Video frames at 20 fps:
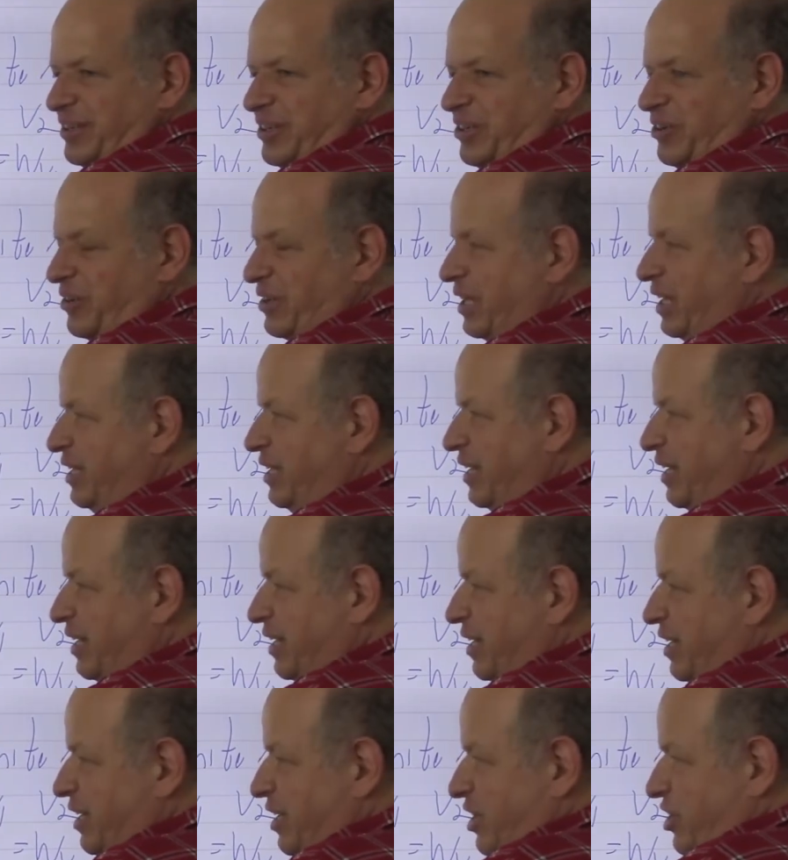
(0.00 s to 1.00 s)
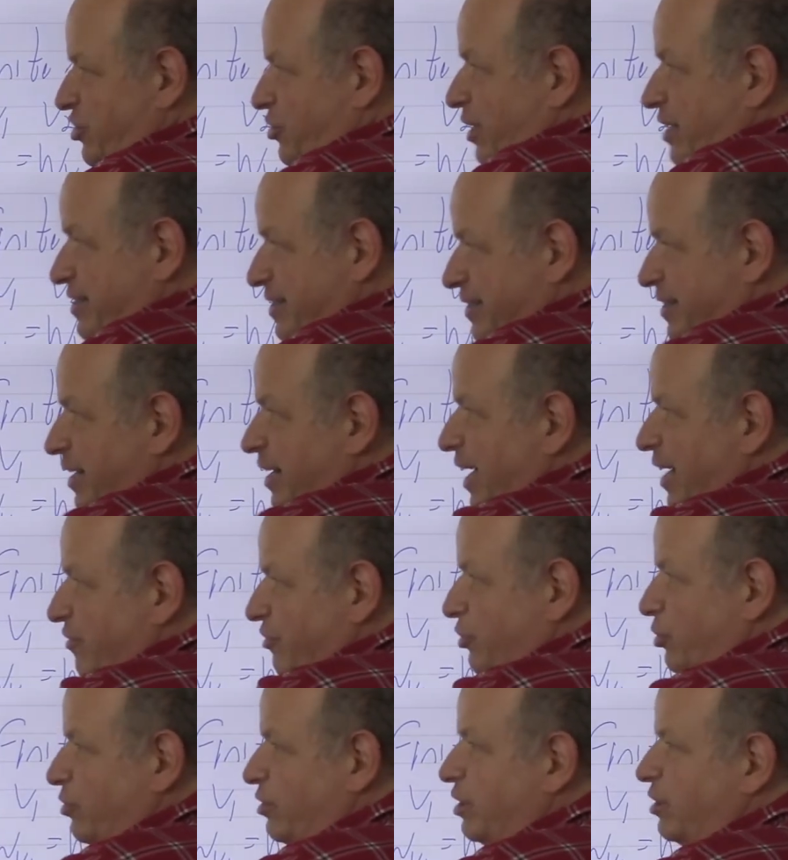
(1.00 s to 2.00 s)
Okay? So I still
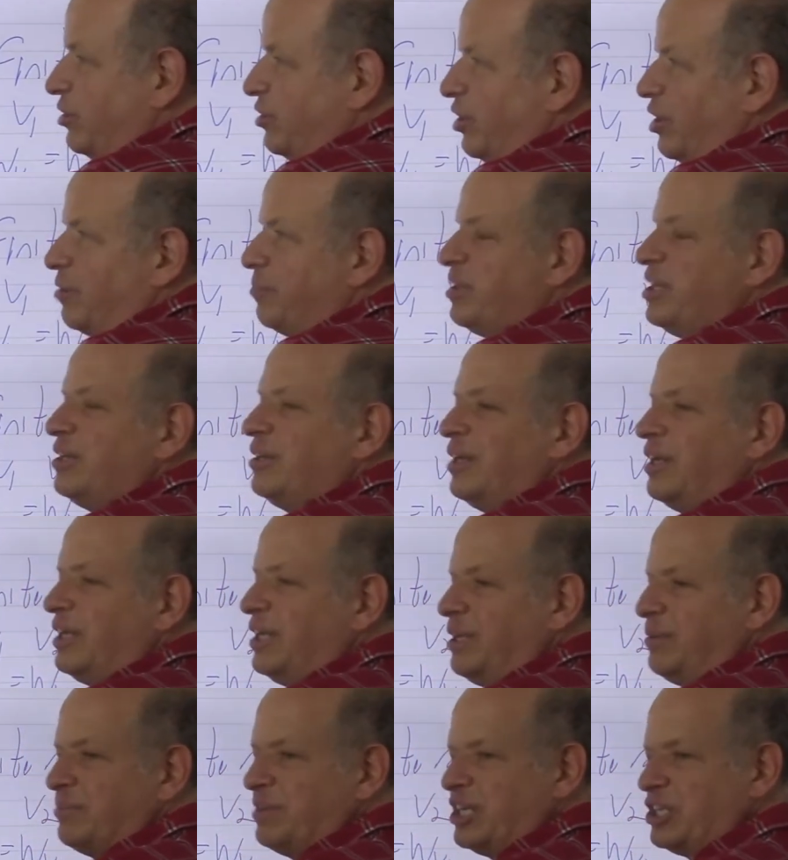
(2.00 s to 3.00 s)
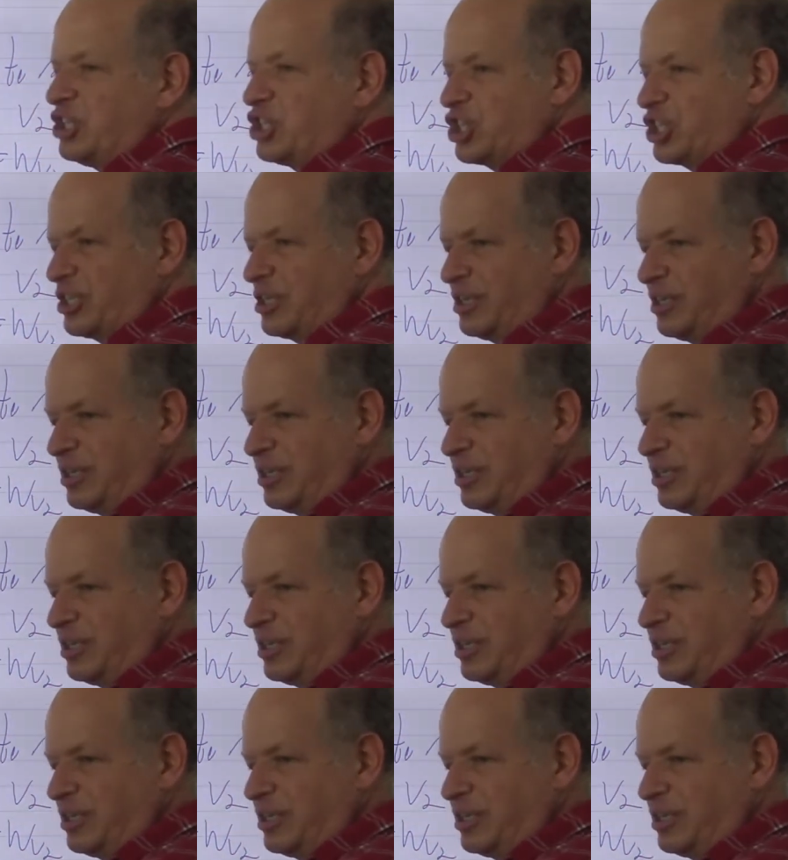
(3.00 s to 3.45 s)
have to determine the image.